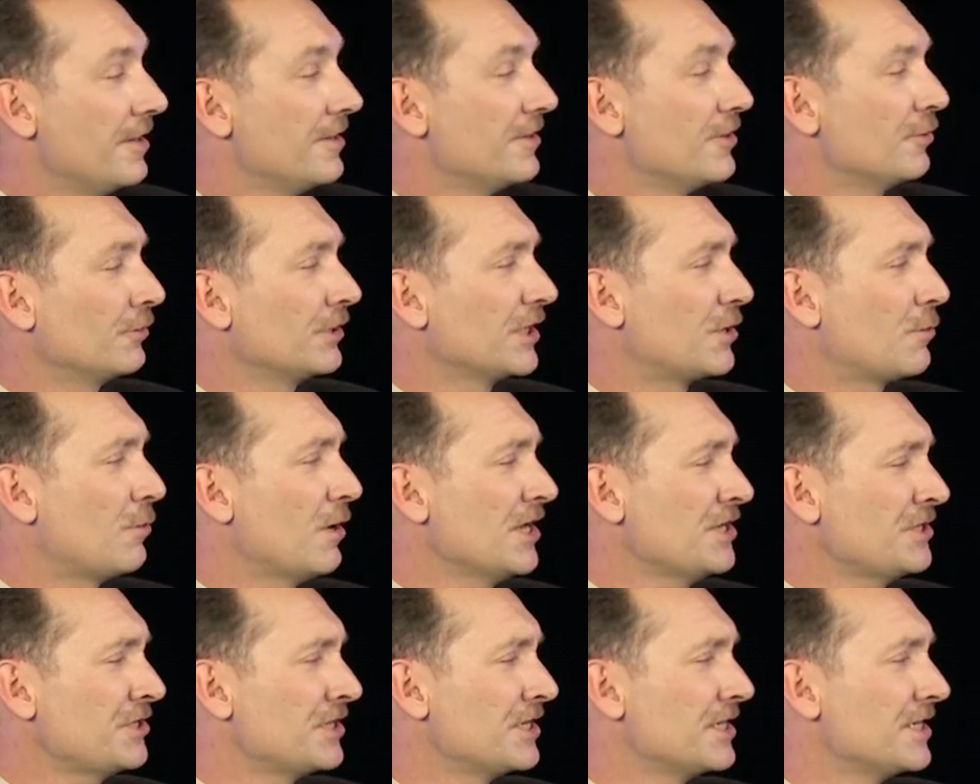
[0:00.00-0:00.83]
The only
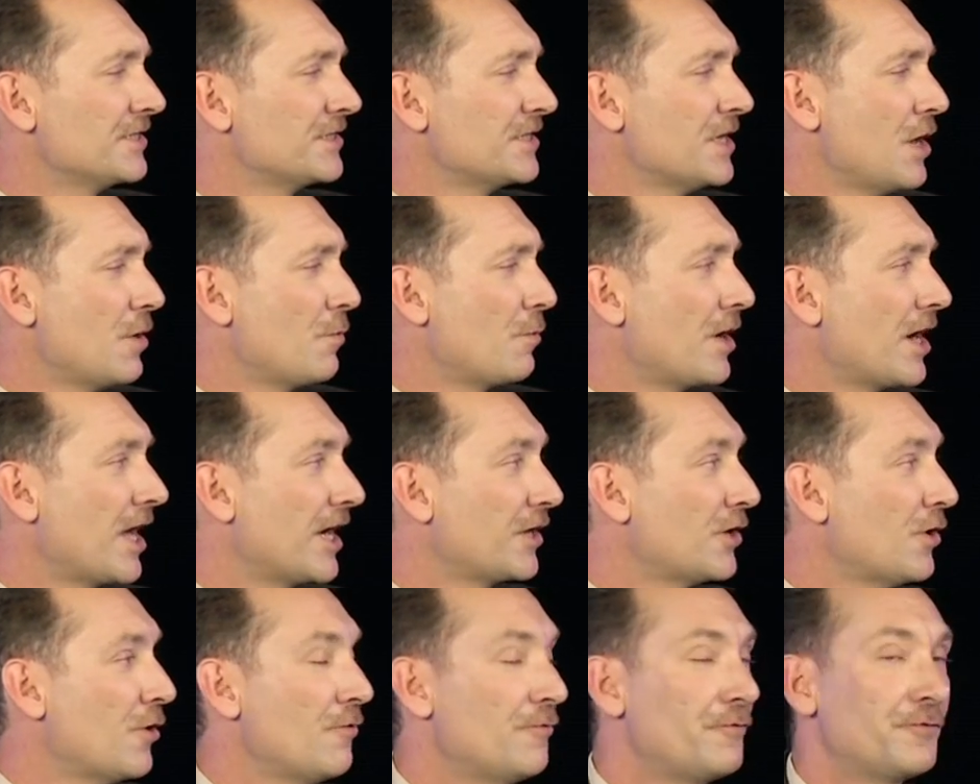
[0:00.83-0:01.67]
question is, when I
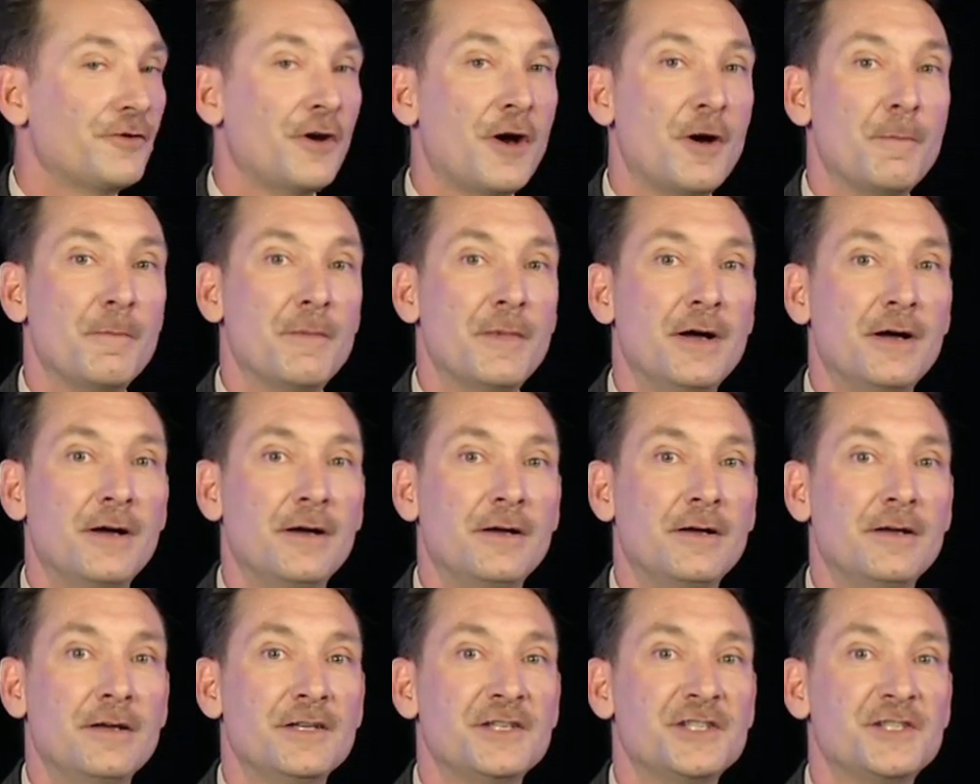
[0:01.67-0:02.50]
go from
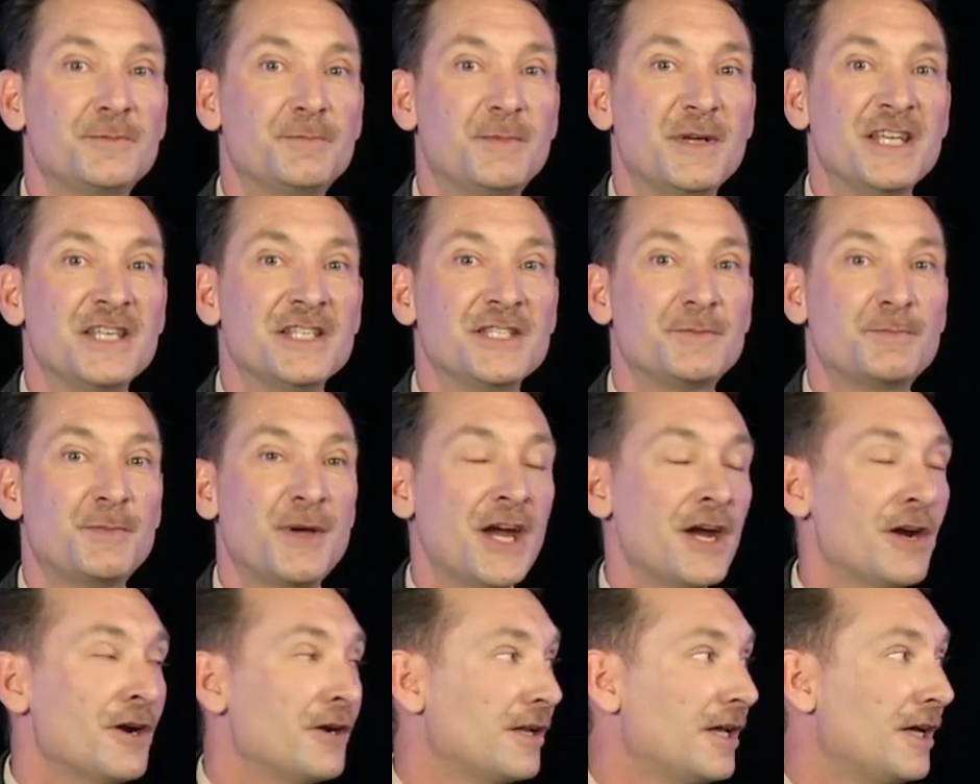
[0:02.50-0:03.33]
spins
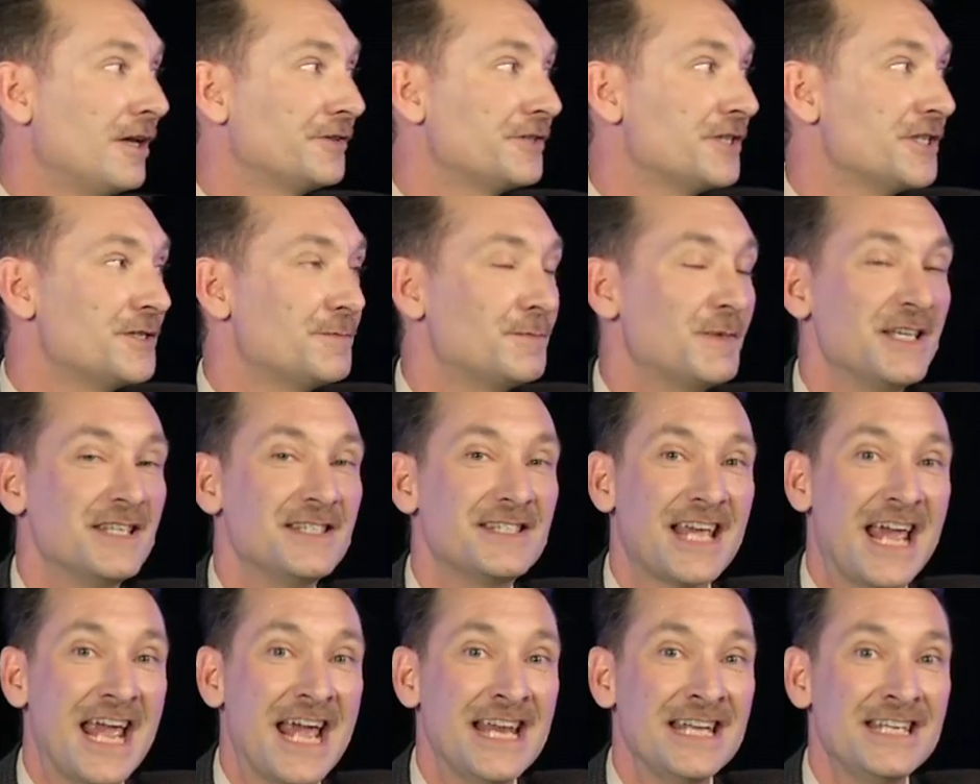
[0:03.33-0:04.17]
parallel to
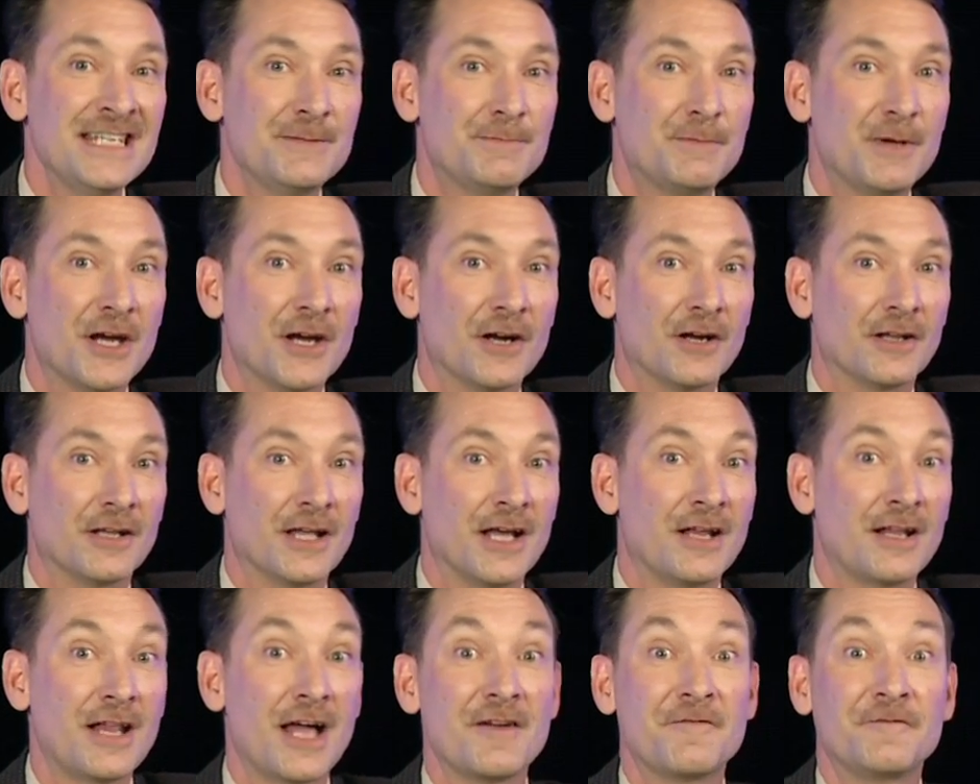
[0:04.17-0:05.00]
spins
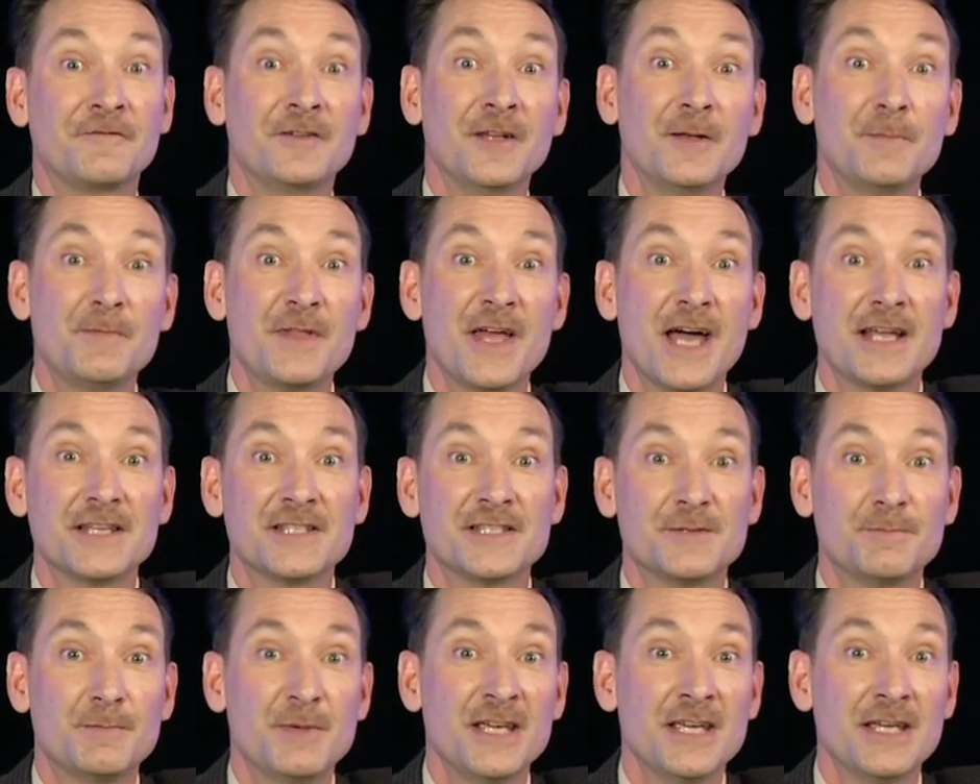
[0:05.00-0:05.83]
antiparallel, I flip that
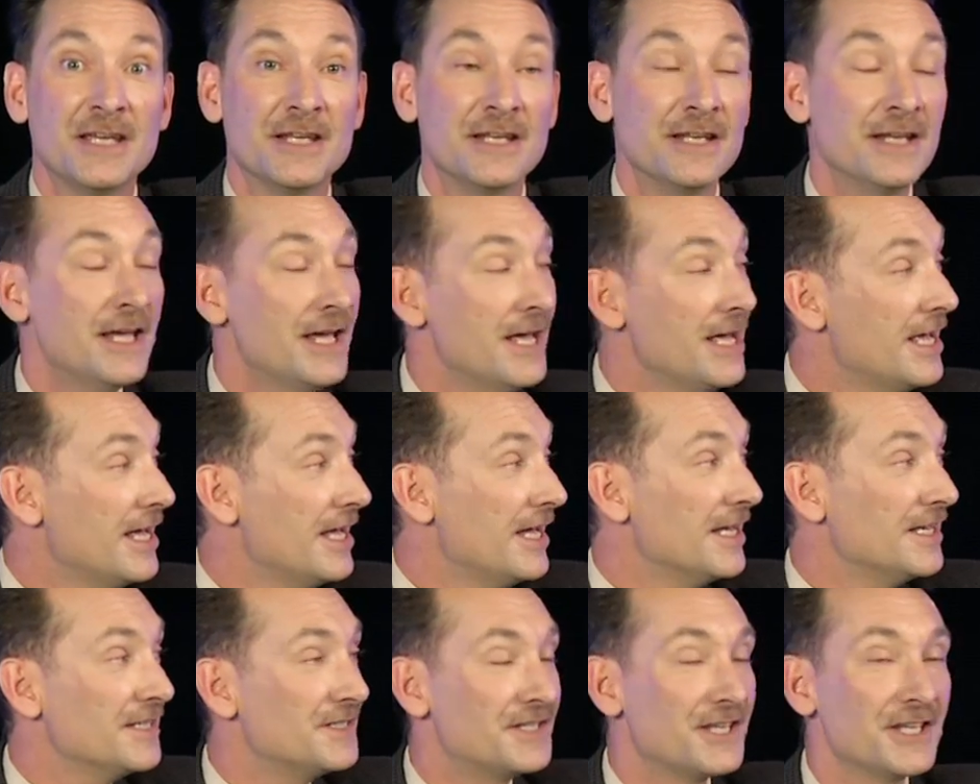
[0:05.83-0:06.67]
spin,
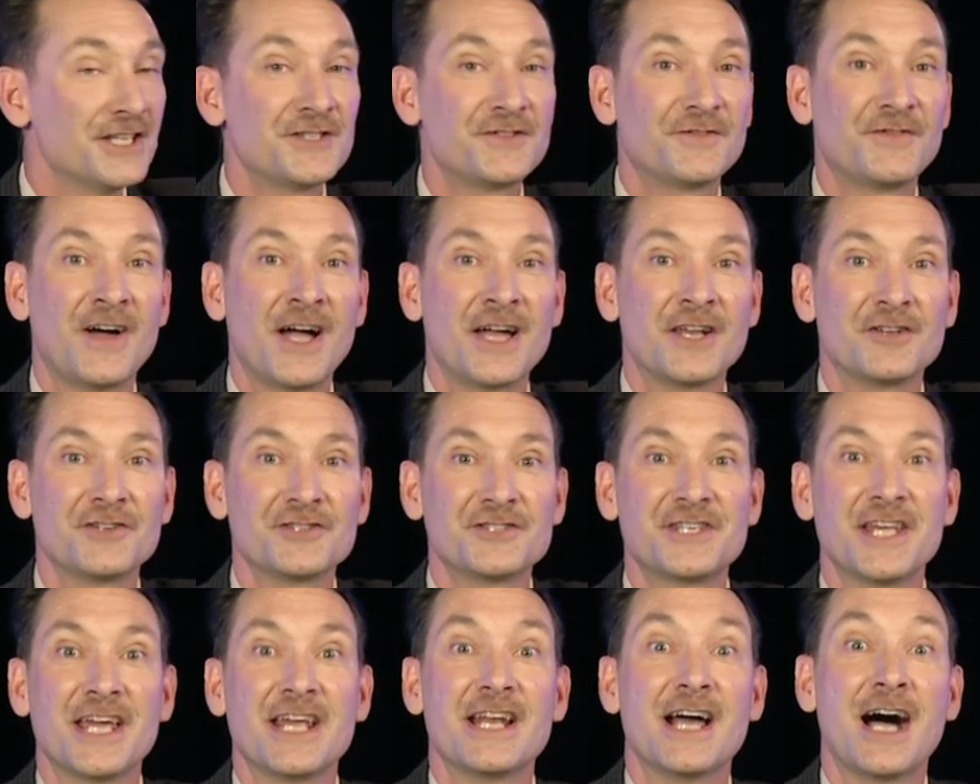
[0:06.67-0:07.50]
is this final
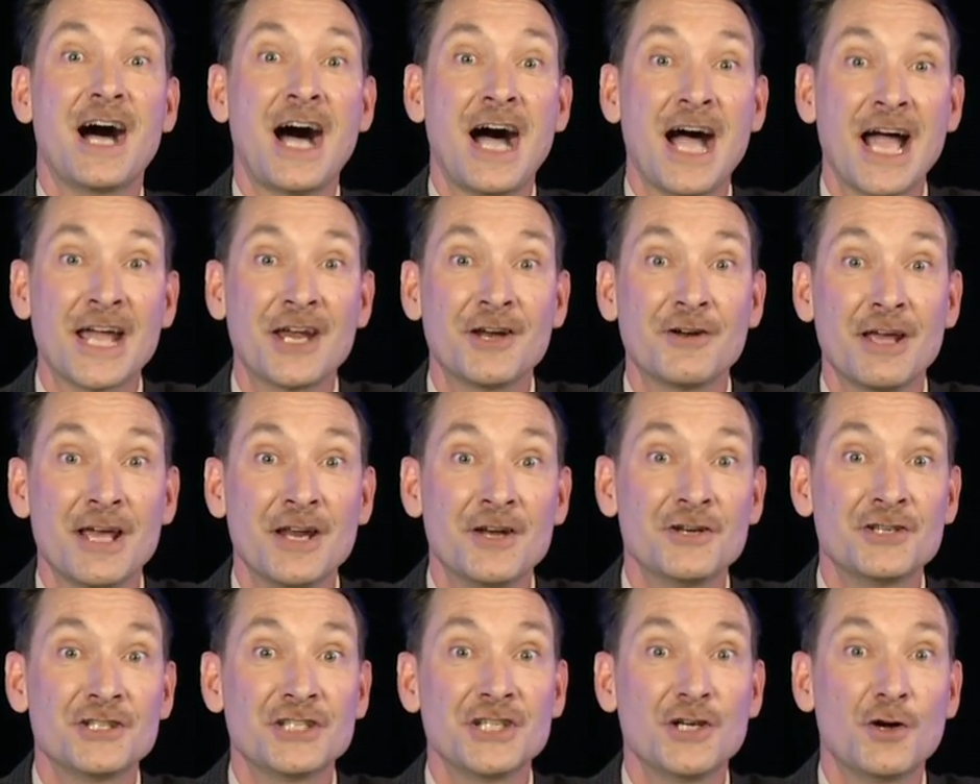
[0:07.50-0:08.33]
state higher
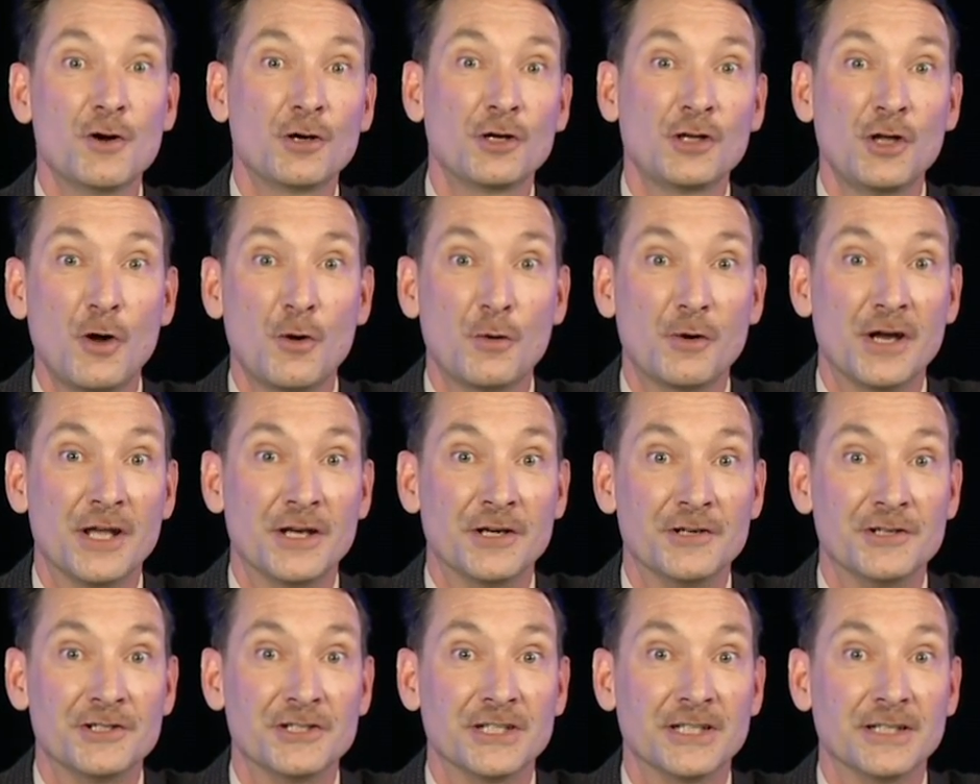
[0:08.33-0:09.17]
energy or lower
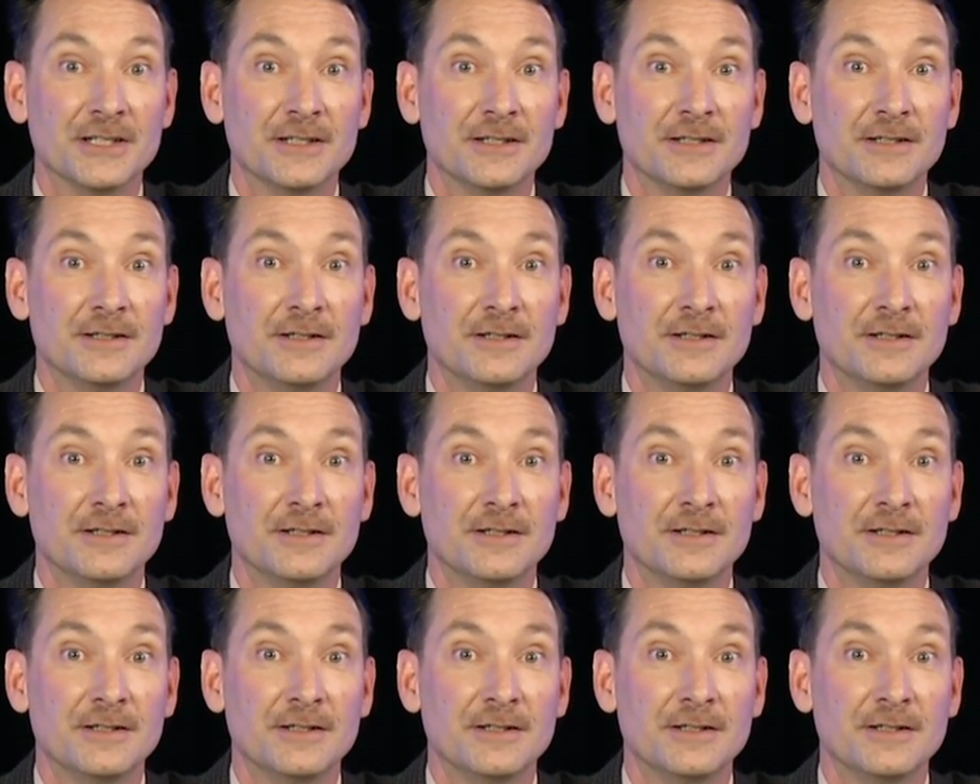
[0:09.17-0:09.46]
energy?